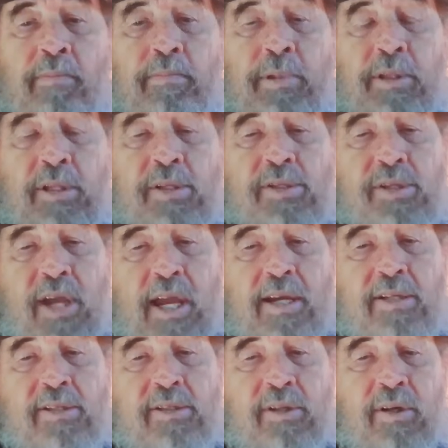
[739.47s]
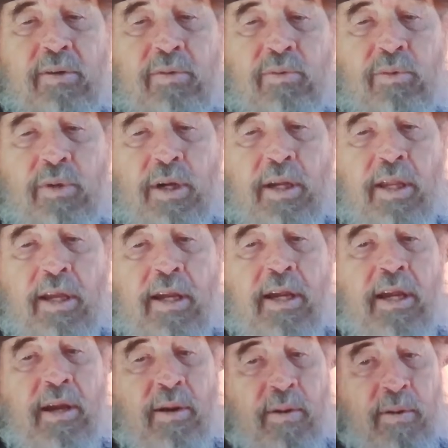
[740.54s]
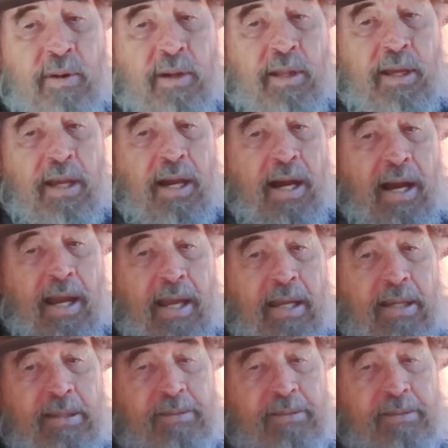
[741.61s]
But the stakes are really, really high.